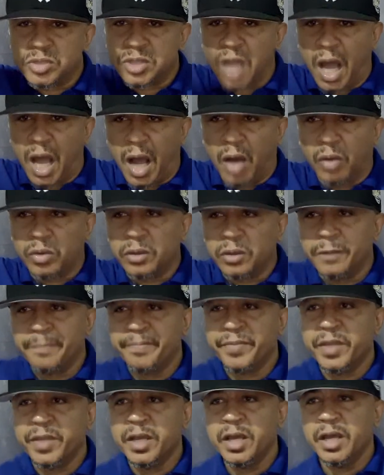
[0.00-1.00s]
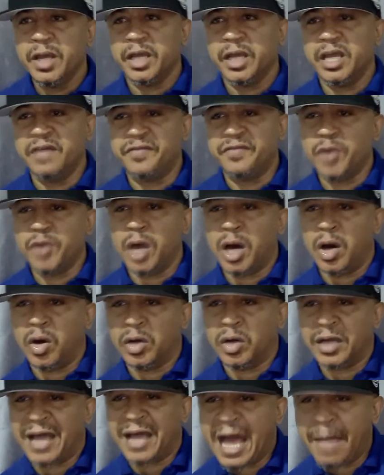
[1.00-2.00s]
down. If you are
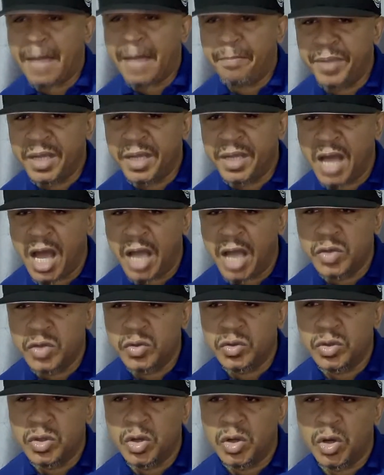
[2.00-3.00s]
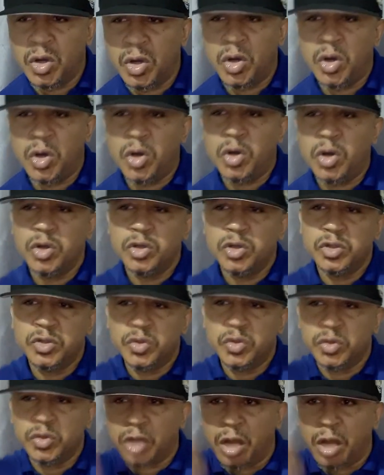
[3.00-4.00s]
unhappy and you know,
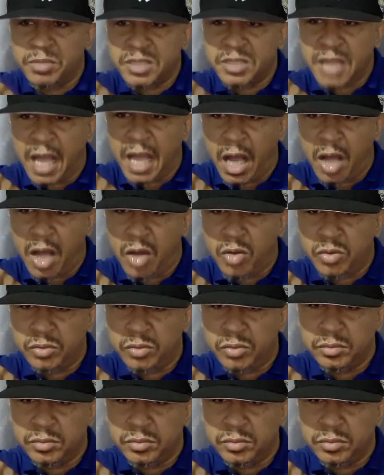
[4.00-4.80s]
do thumbs down.